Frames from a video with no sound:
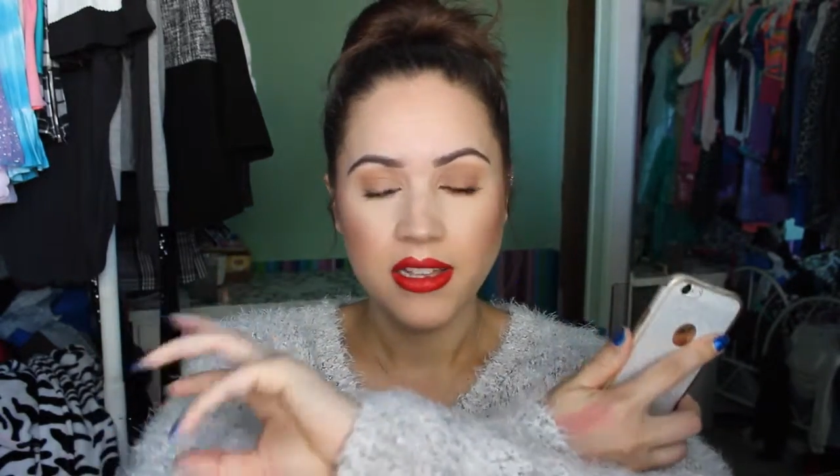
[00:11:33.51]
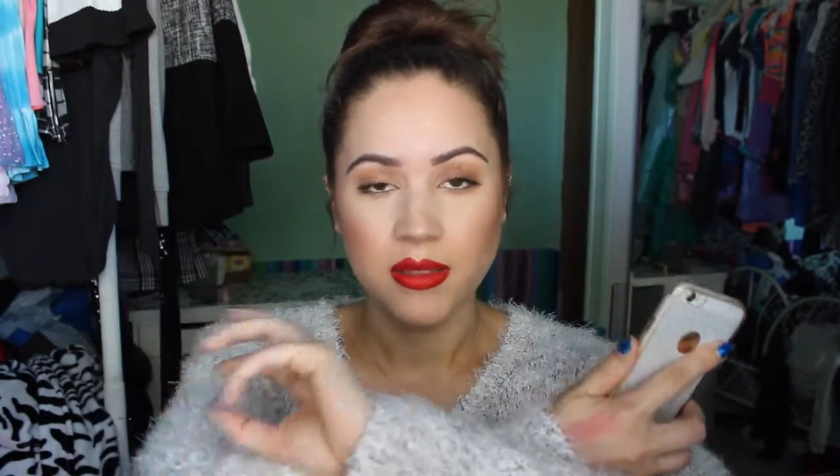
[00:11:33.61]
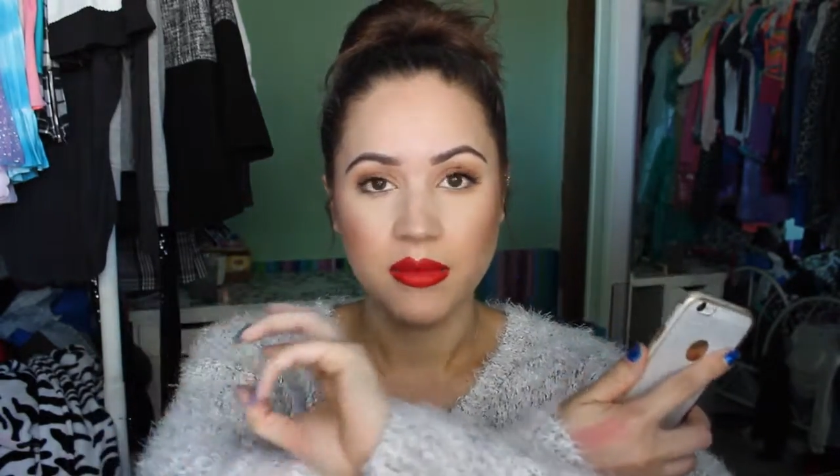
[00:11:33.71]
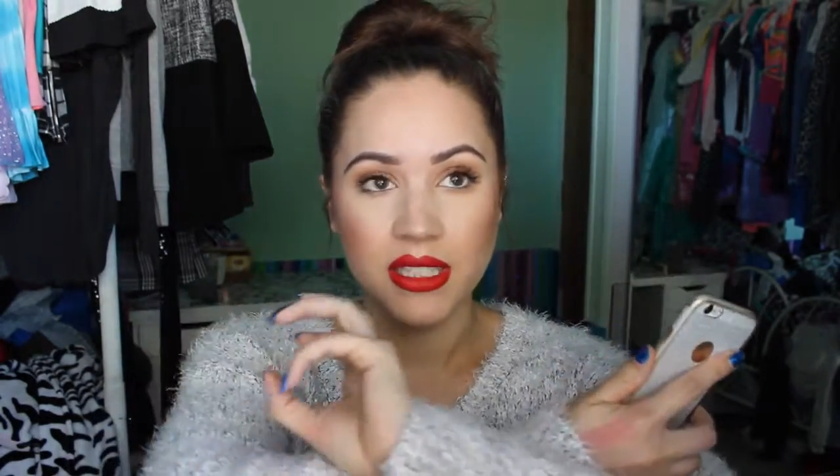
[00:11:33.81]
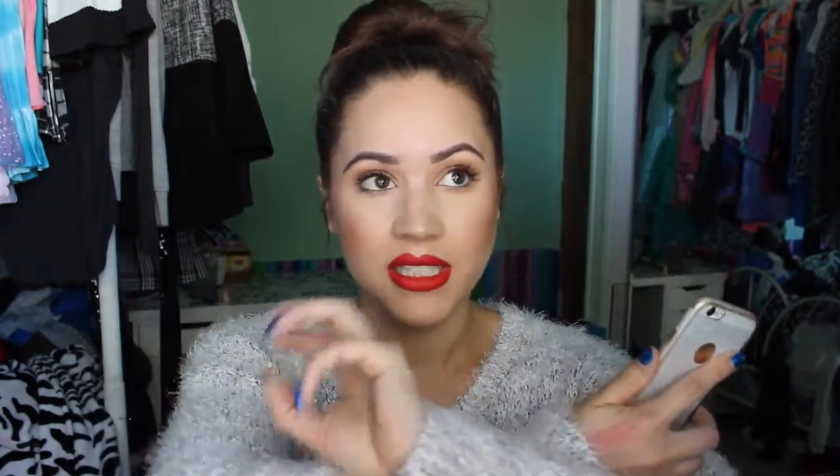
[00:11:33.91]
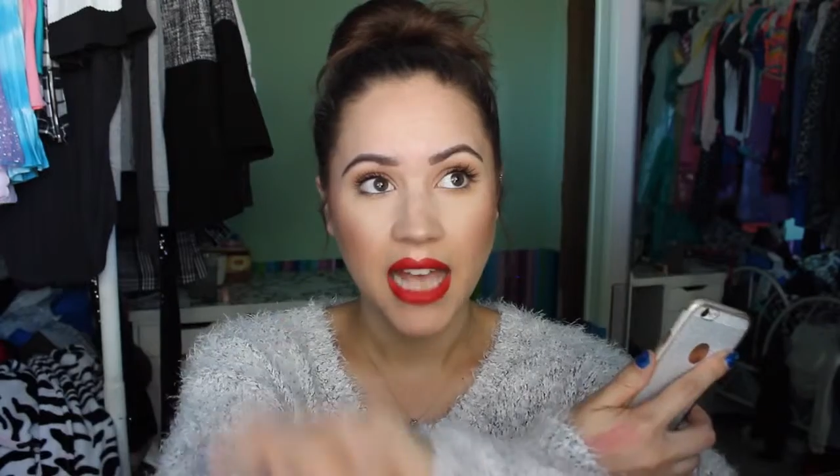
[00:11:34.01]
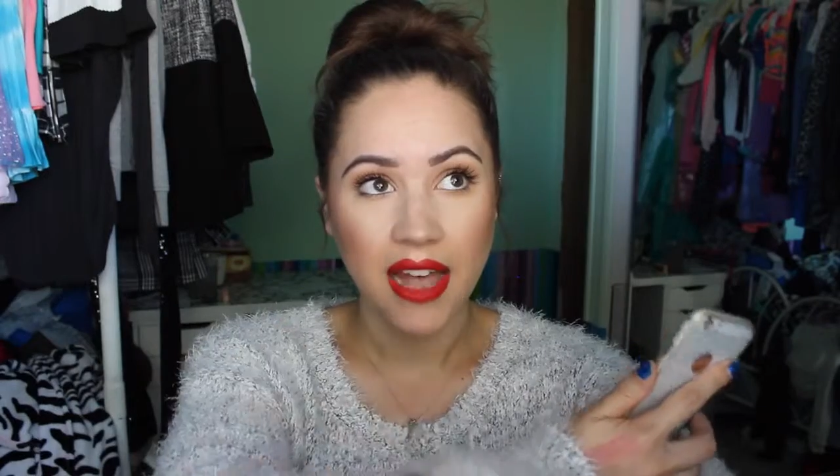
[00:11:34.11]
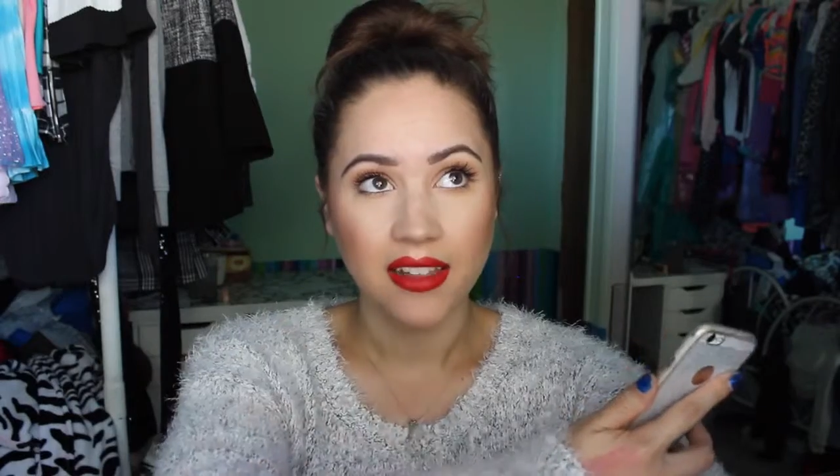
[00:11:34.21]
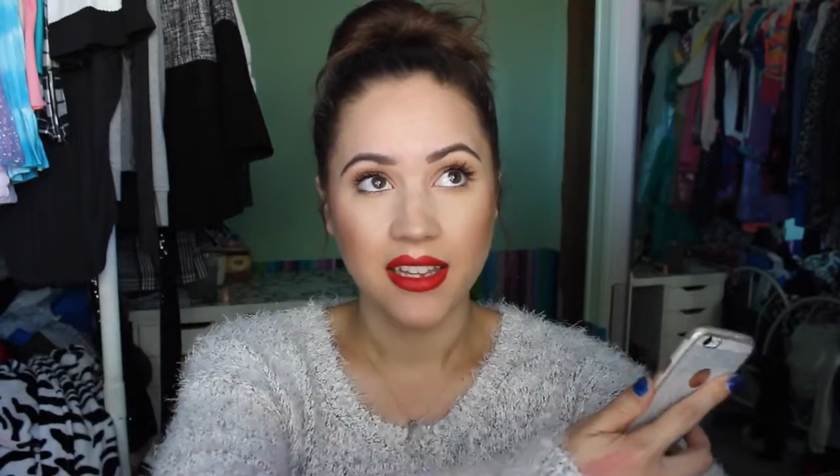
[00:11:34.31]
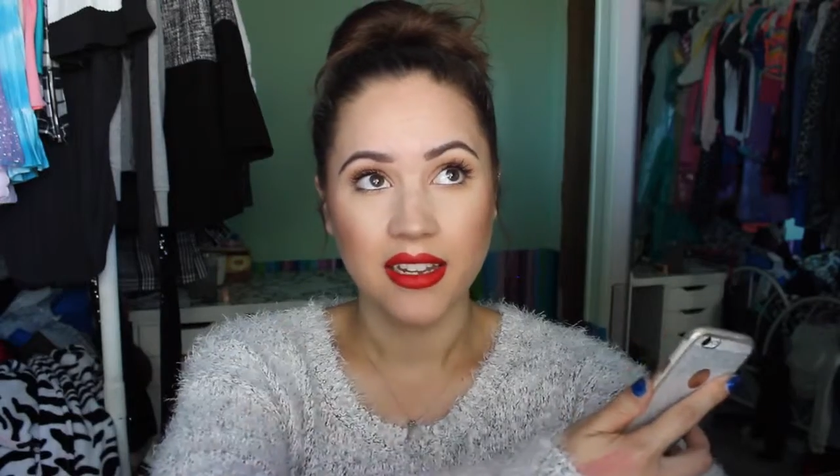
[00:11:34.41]
some
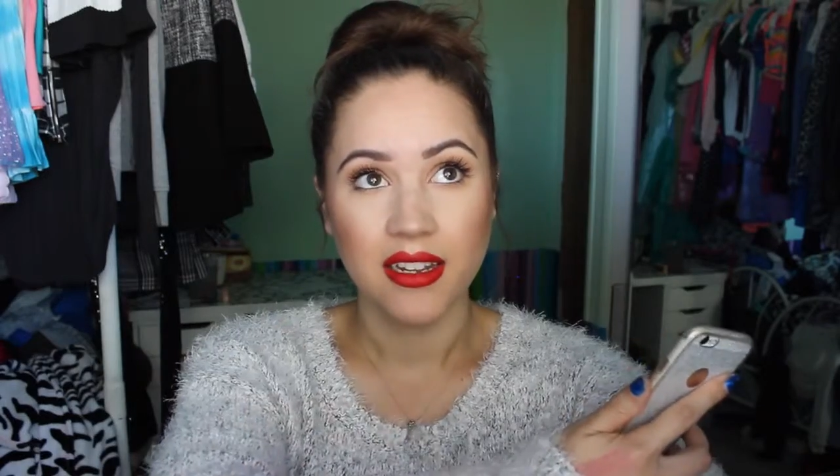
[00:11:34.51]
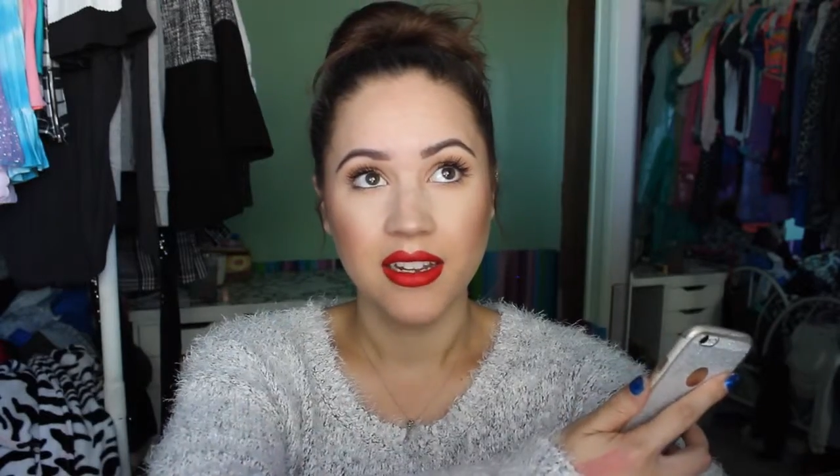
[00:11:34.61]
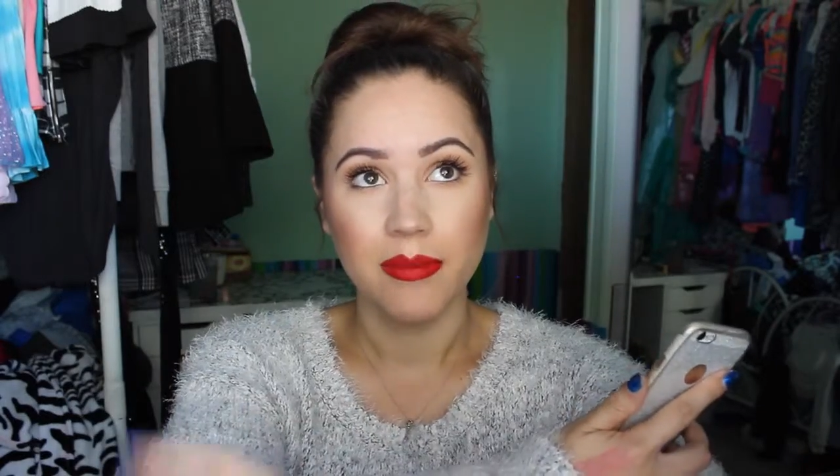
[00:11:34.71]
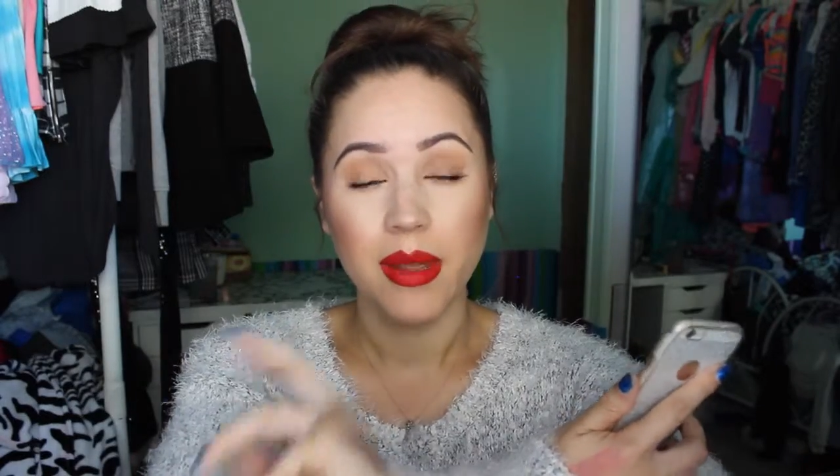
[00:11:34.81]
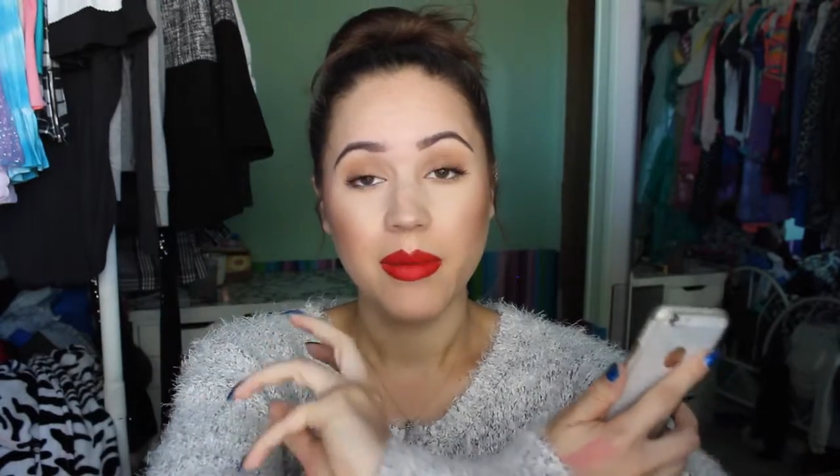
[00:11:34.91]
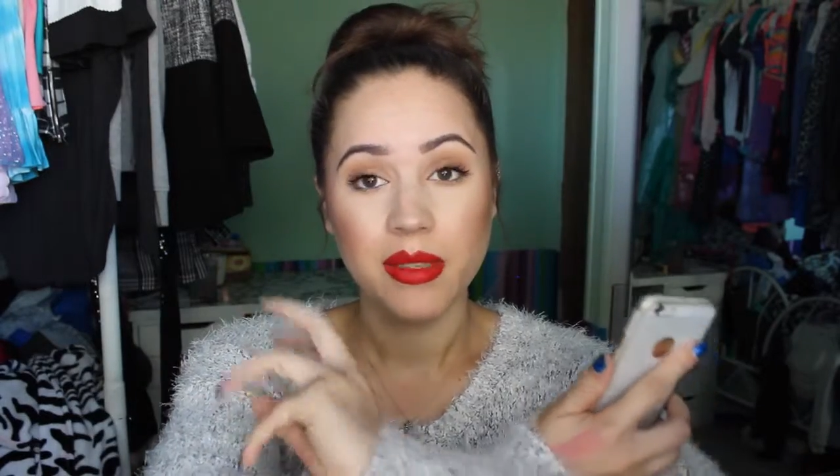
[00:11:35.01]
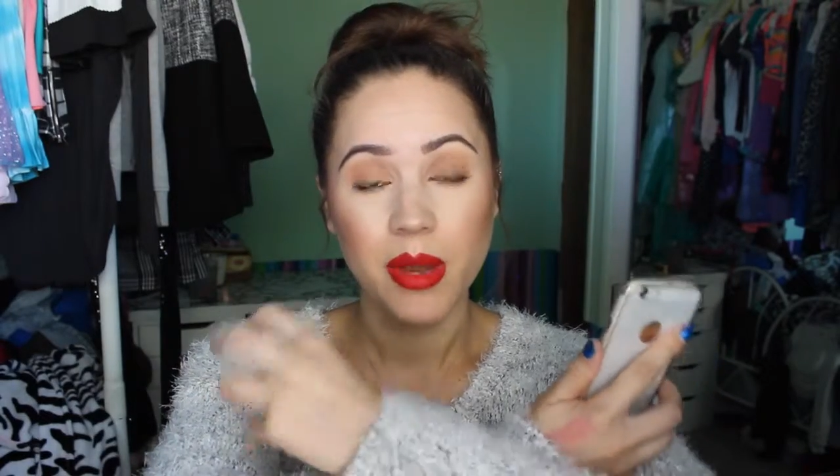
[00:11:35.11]
salad, maybe